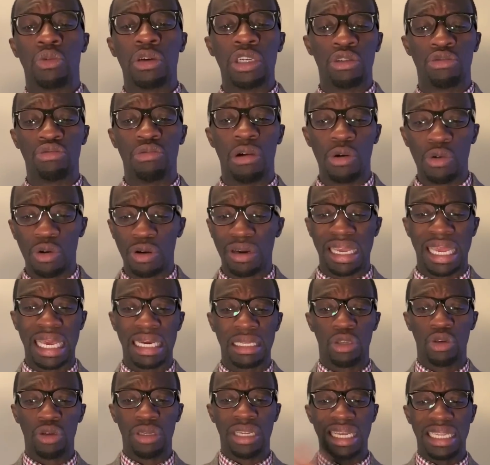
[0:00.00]
which one will
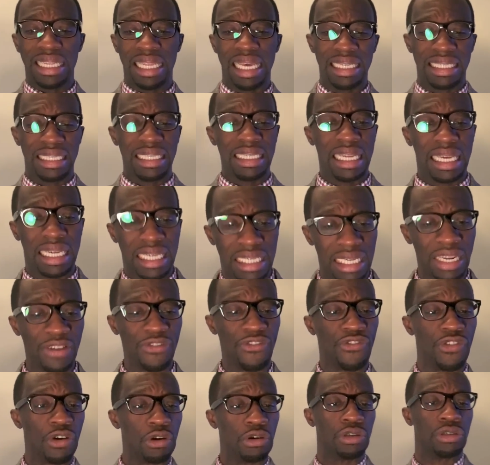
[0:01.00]
get to the
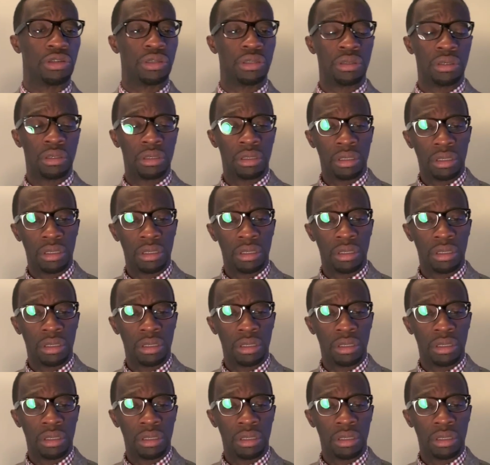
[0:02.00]
destination first?